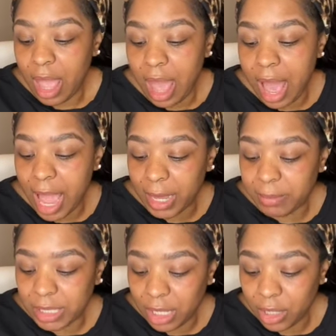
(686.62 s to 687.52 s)
I am
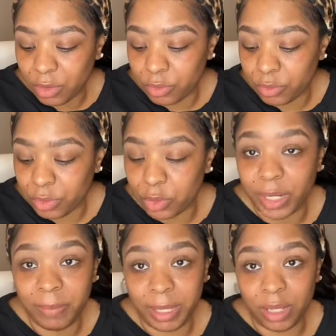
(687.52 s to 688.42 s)
down
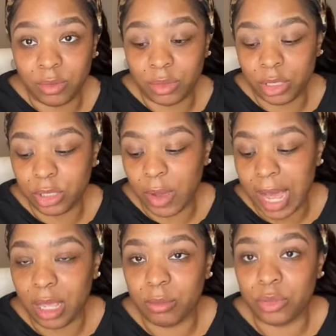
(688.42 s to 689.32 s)
20 pounds, so I
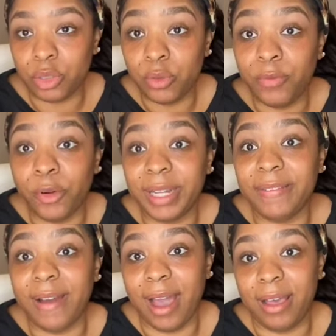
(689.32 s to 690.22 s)
am
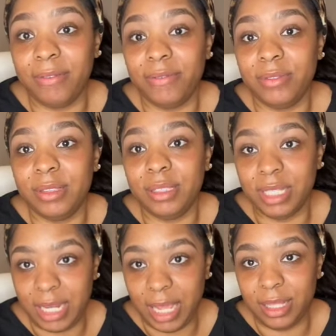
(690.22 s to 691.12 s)
245 to
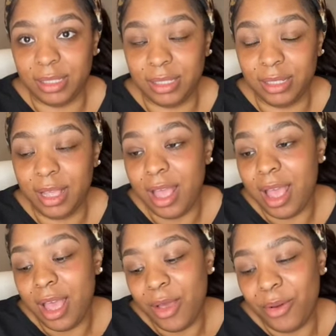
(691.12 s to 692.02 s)
date,
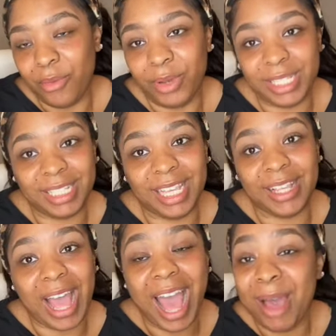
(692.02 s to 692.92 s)
which
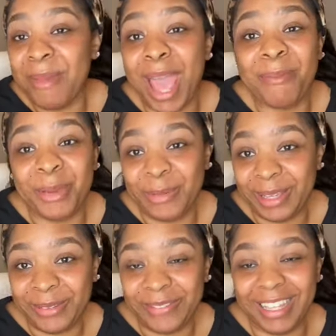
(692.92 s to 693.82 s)
I'm happy
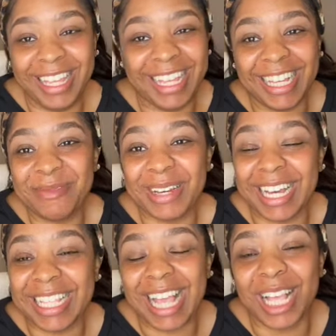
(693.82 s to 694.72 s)
with
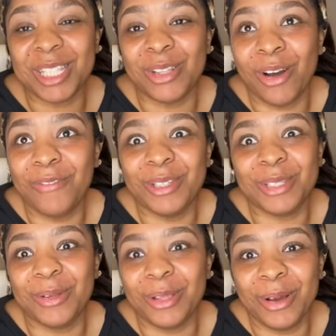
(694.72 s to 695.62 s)
because I stalled for
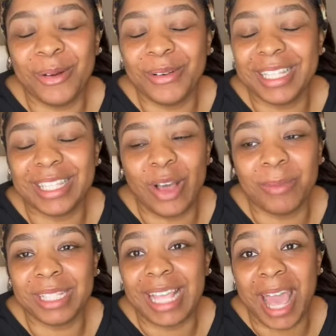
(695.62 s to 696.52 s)
so long. So I'm
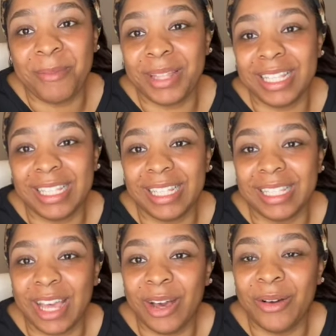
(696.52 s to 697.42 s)
just happy to see the
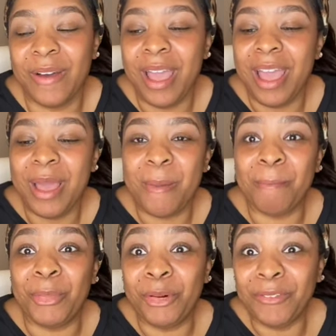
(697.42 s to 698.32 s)
scale
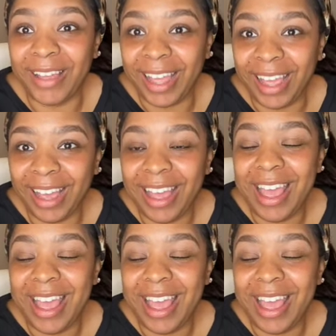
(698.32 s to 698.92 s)
moving.